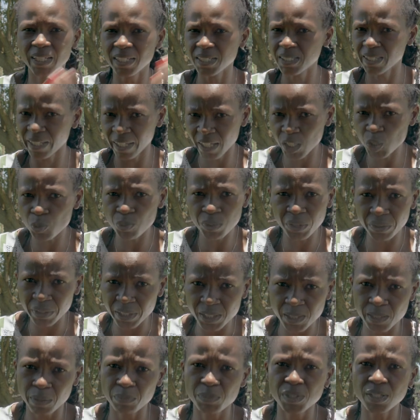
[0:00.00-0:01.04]
that they
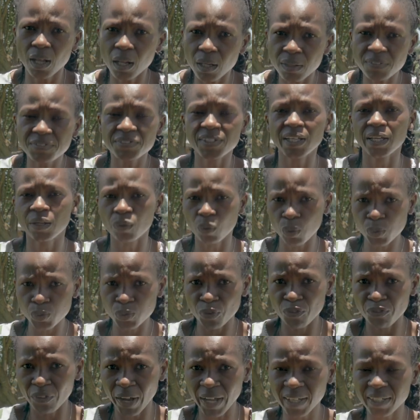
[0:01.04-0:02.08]
experience themselves and
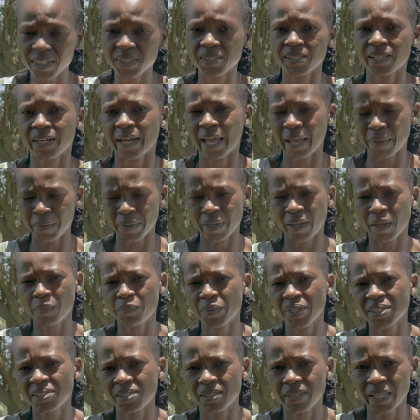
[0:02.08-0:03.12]
also violence that
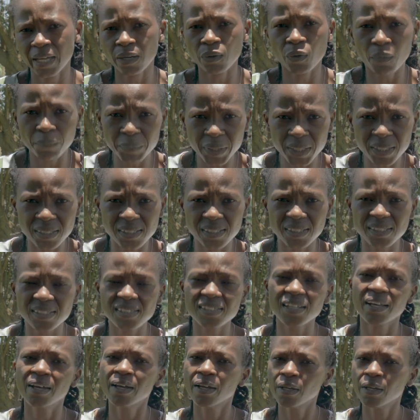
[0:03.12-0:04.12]
happens in their communities,